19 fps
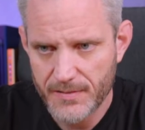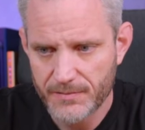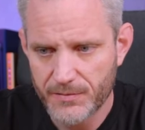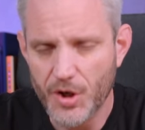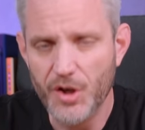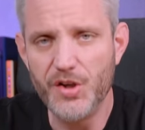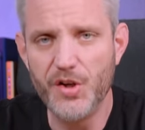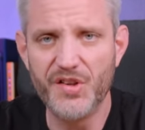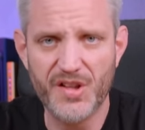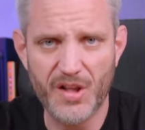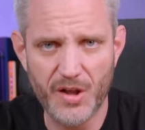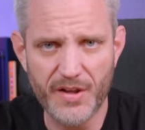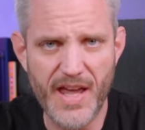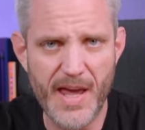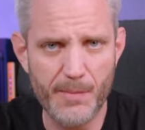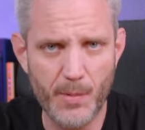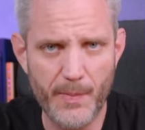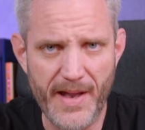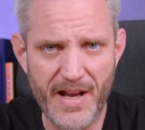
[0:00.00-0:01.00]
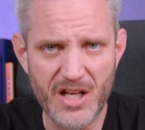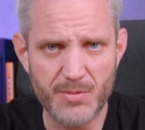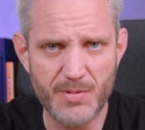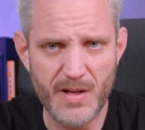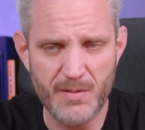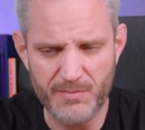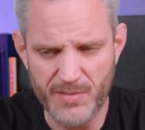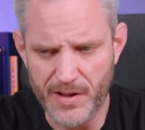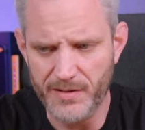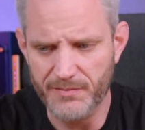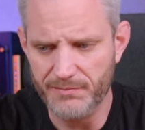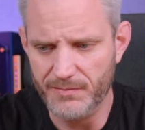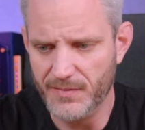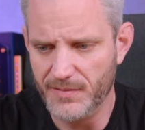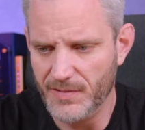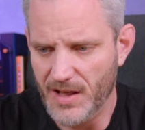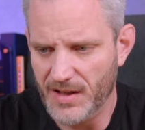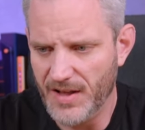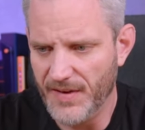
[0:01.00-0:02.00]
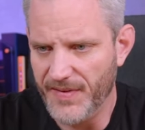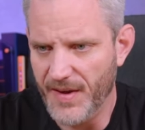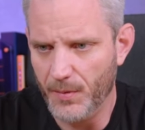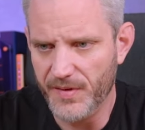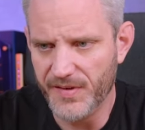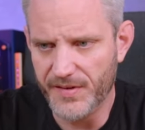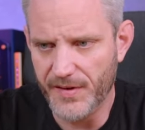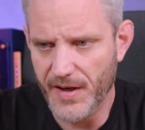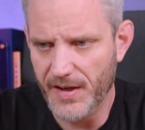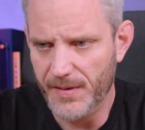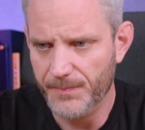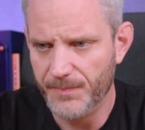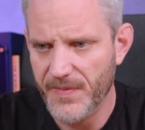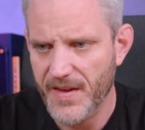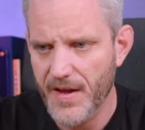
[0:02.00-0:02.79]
Could use a little cable management, but I'll let that one slide.